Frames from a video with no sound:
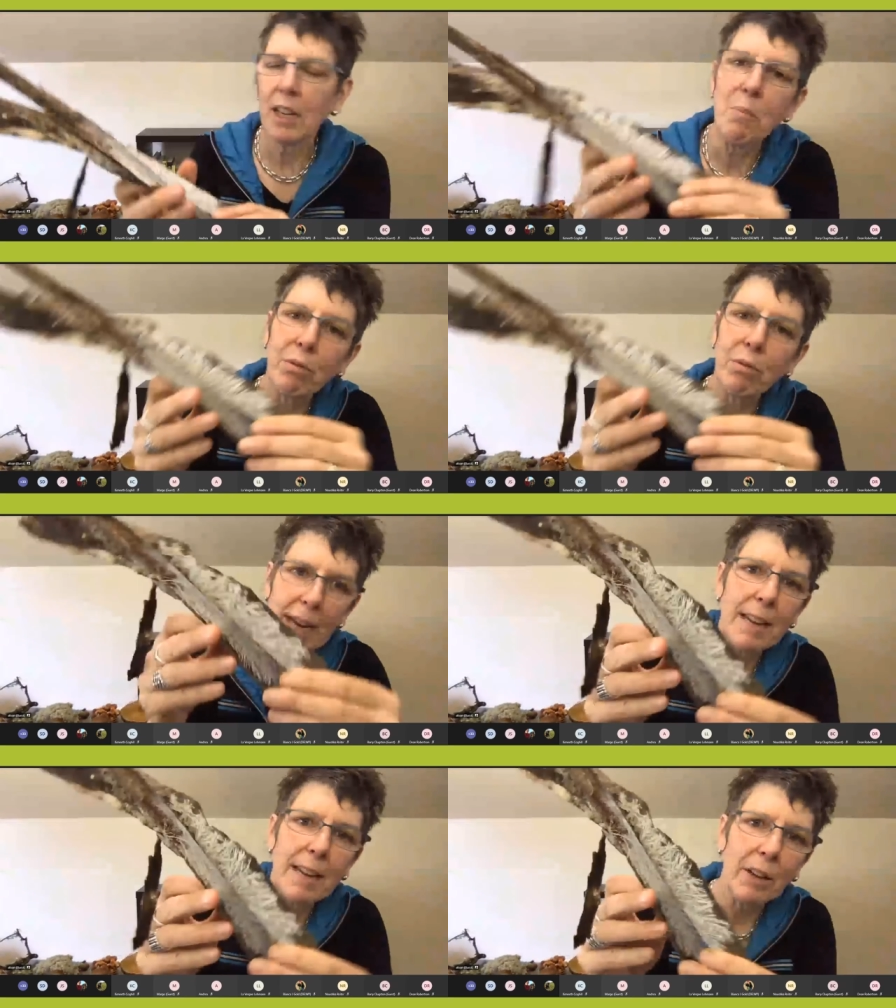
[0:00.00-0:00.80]
can
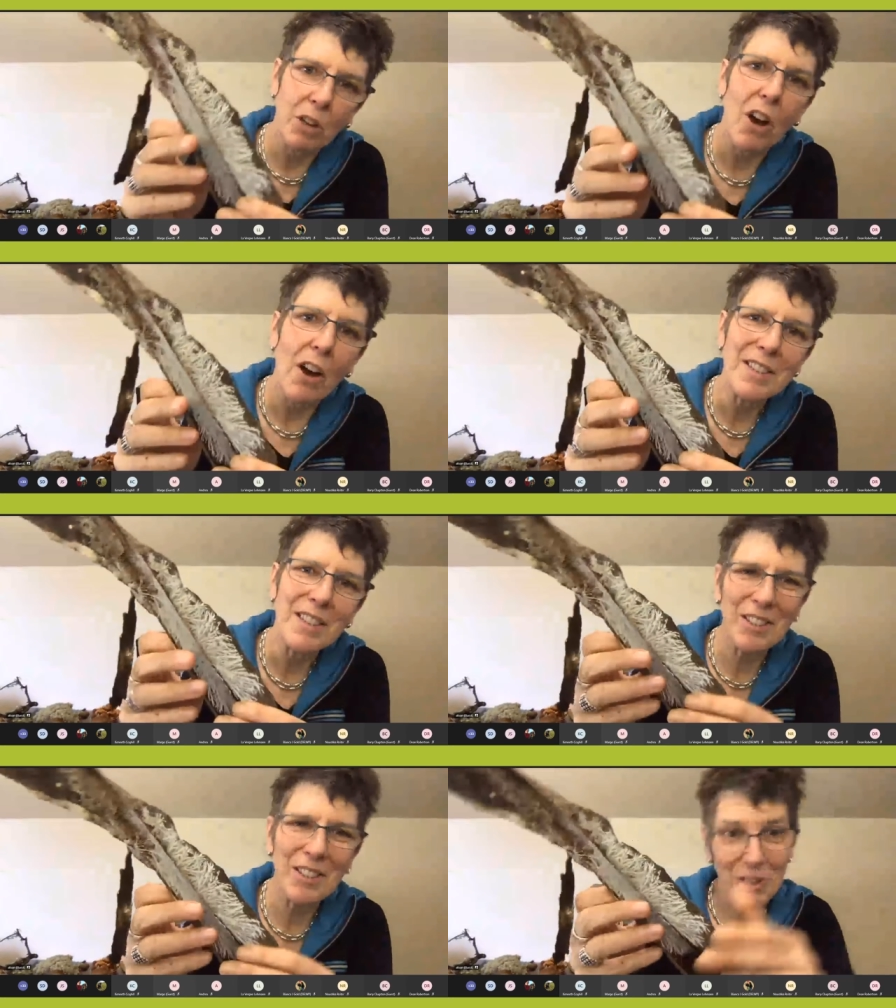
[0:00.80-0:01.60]
break down
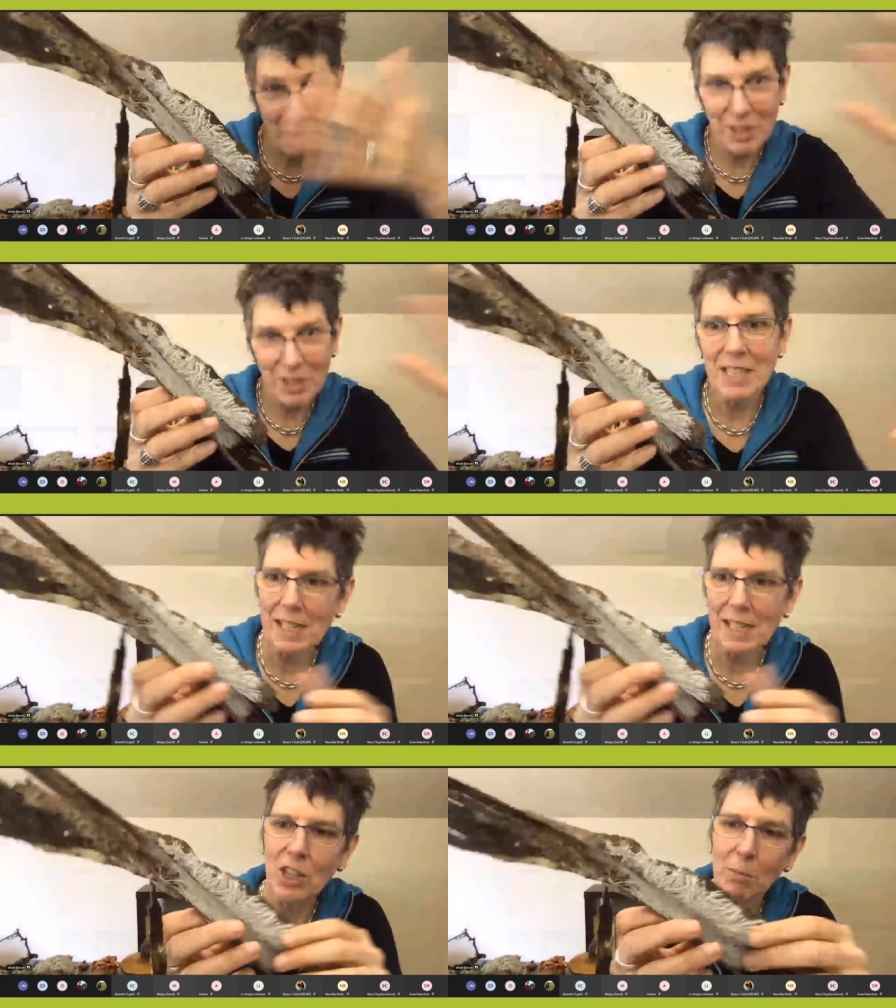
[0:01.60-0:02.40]
chitin through these
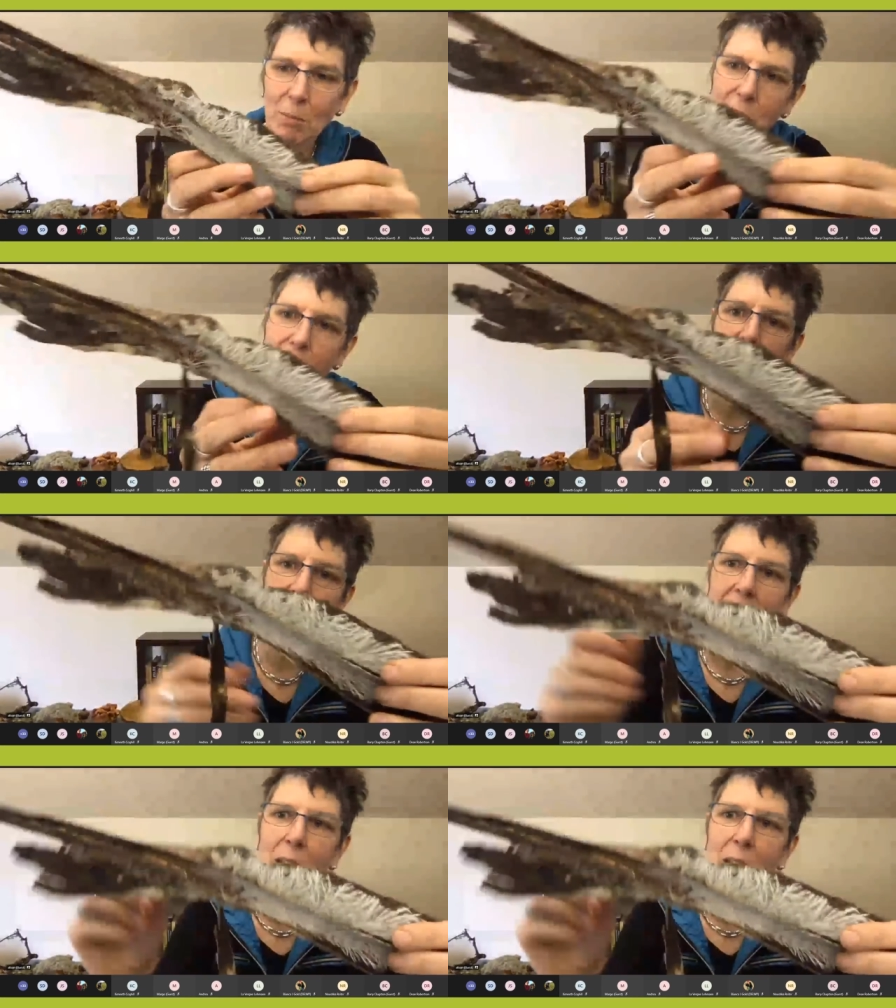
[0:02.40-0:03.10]
enzymes, through this